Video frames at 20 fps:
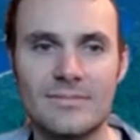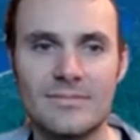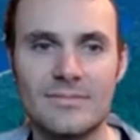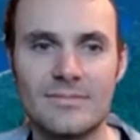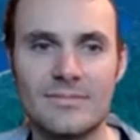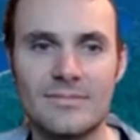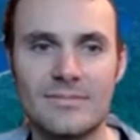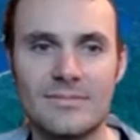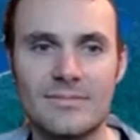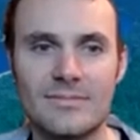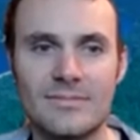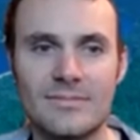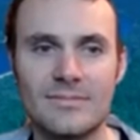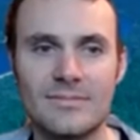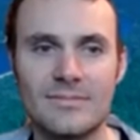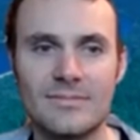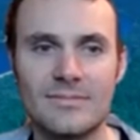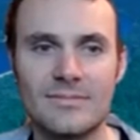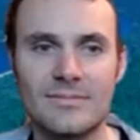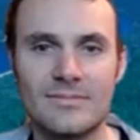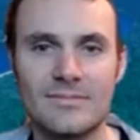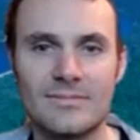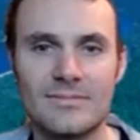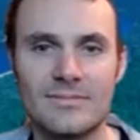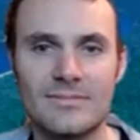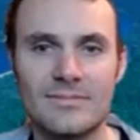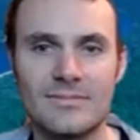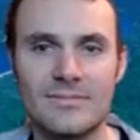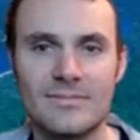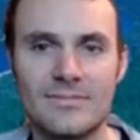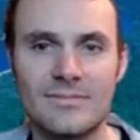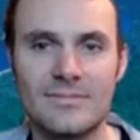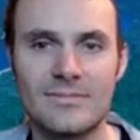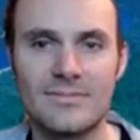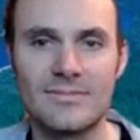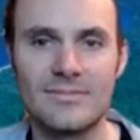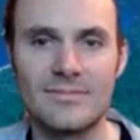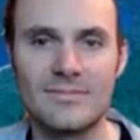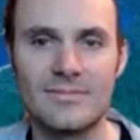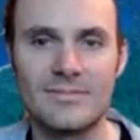
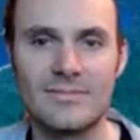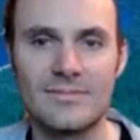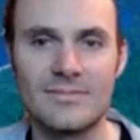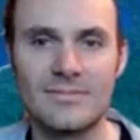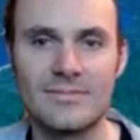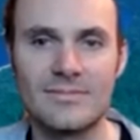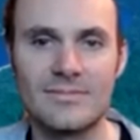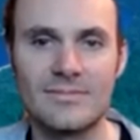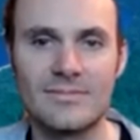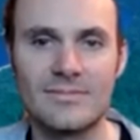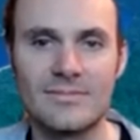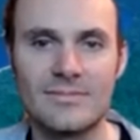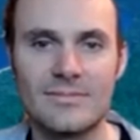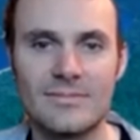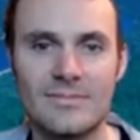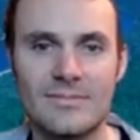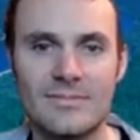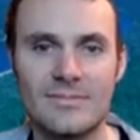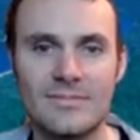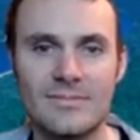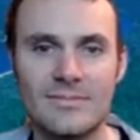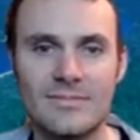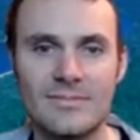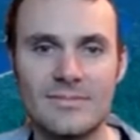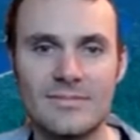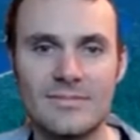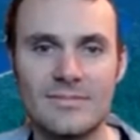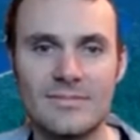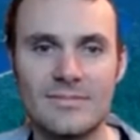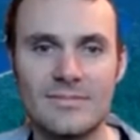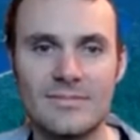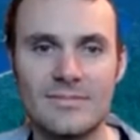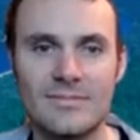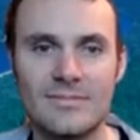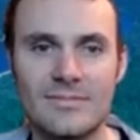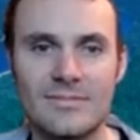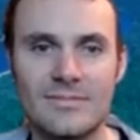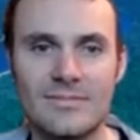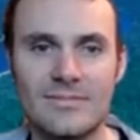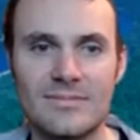
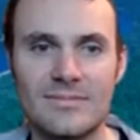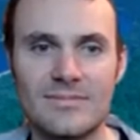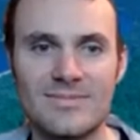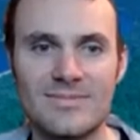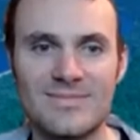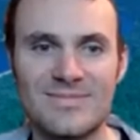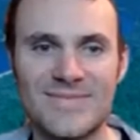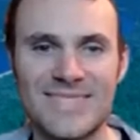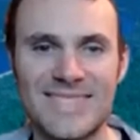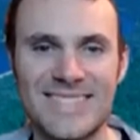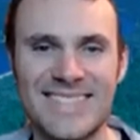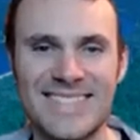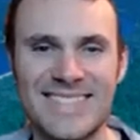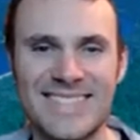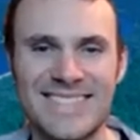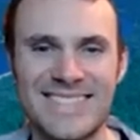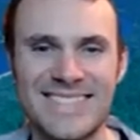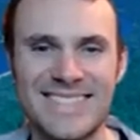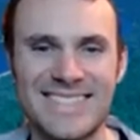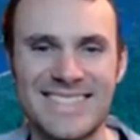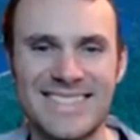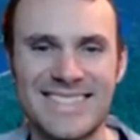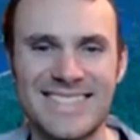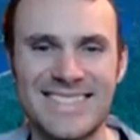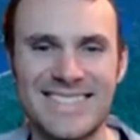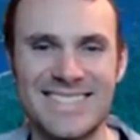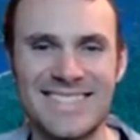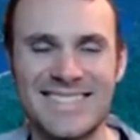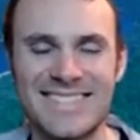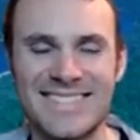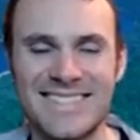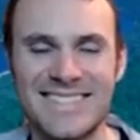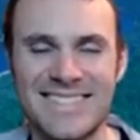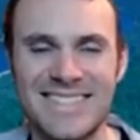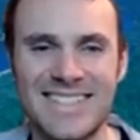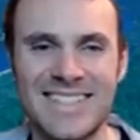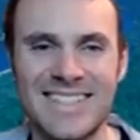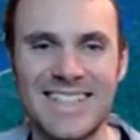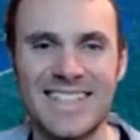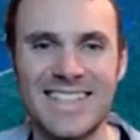
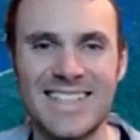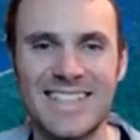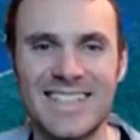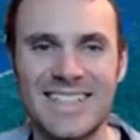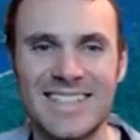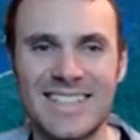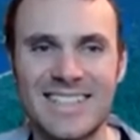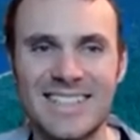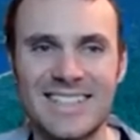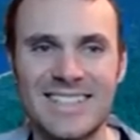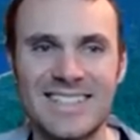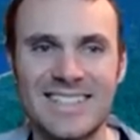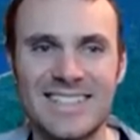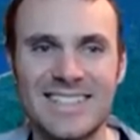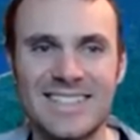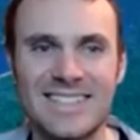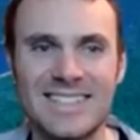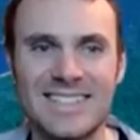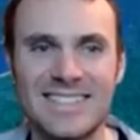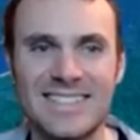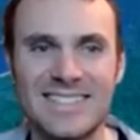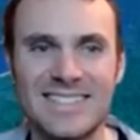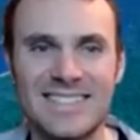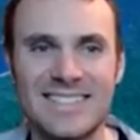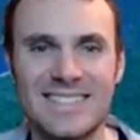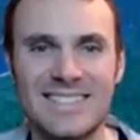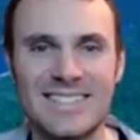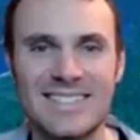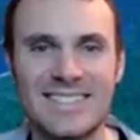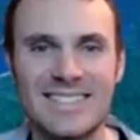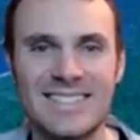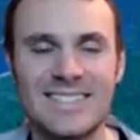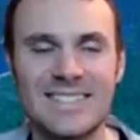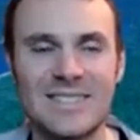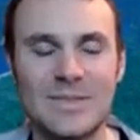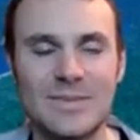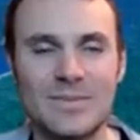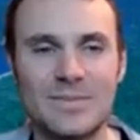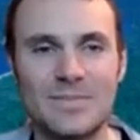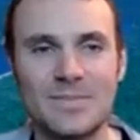This person isn't speaking.